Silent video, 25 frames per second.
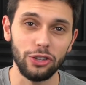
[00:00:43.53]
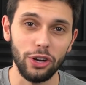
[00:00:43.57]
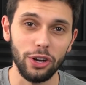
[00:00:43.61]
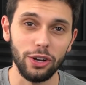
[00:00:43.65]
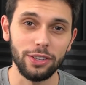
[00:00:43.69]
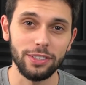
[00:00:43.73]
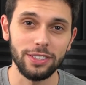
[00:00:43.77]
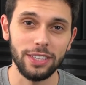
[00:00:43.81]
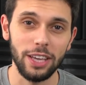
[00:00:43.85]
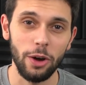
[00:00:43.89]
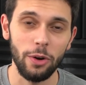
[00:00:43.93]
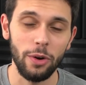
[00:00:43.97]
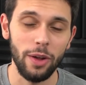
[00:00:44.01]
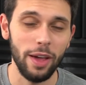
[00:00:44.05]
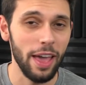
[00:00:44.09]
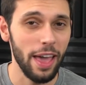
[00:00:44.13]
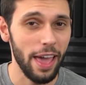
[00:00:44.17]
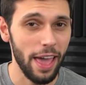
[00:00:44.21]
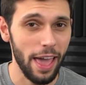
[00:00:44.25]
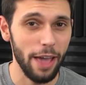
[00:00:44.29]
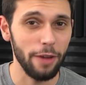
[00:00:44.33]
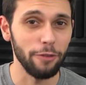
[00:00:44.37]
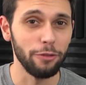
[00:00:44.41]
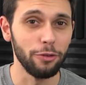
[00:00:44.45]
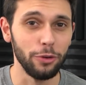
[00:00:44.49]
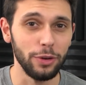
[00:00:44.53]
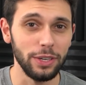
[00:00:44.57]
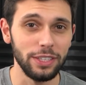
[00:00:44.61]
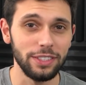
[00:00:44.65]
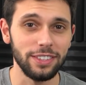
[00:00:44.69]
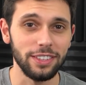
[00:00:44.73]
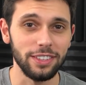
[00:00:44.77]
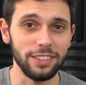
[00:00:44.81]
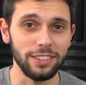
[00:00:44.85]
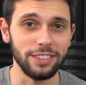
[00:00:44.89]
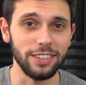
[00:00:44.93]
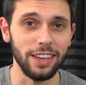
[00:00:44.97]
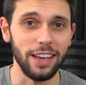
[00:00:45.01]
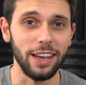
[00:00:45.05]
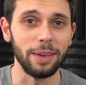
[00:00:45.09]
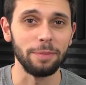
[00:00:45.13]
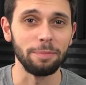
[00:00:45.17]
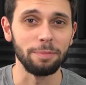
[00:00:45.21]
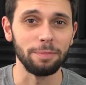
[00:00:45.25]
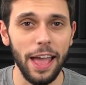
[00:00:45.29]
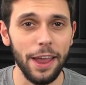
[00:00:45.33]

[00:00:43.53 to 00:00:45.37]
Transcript: Jungle Scout every single time.